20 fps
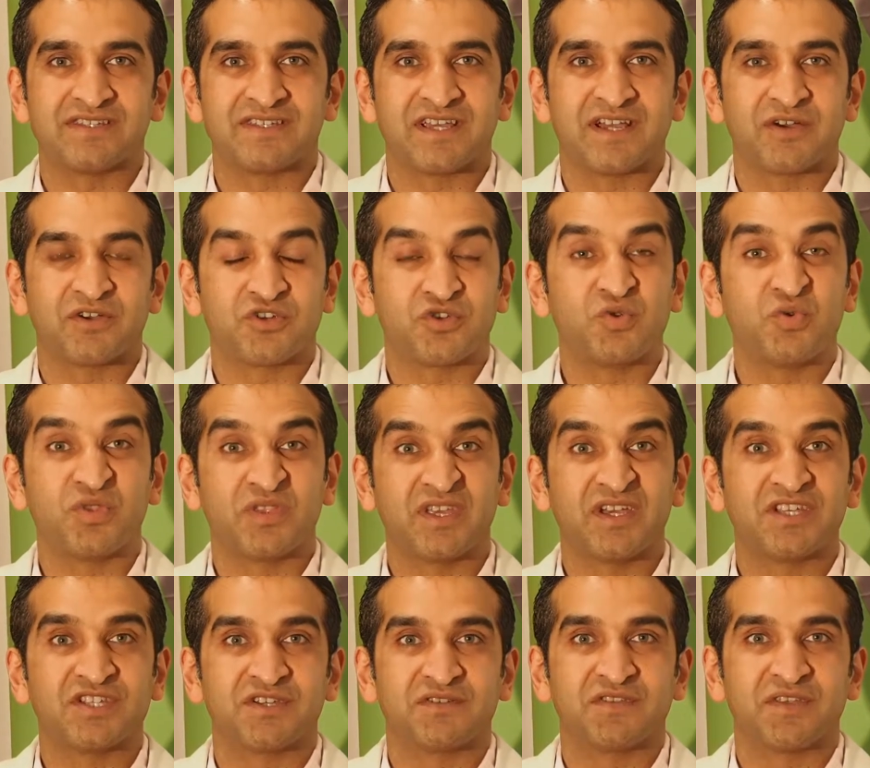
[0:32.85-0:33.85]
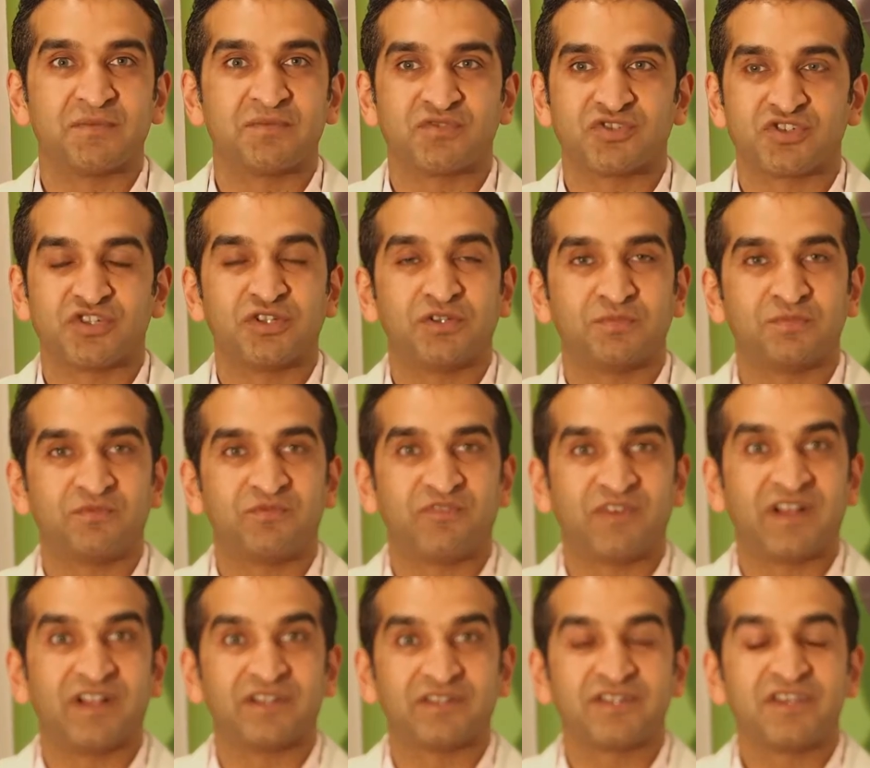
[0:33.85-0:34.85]
2/3 of them still
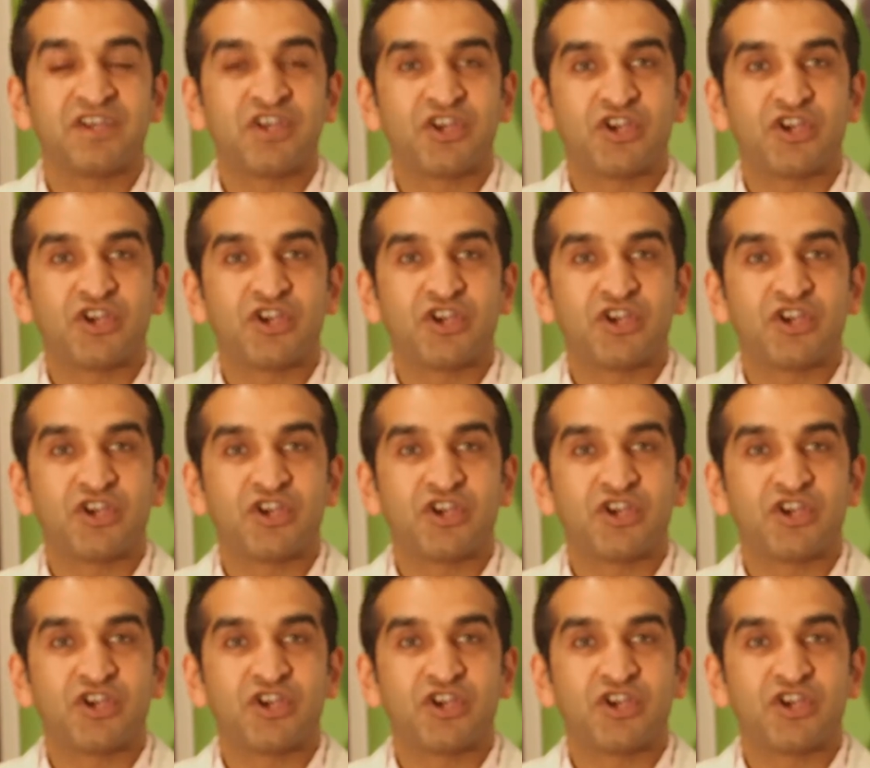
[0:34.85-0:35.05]
felt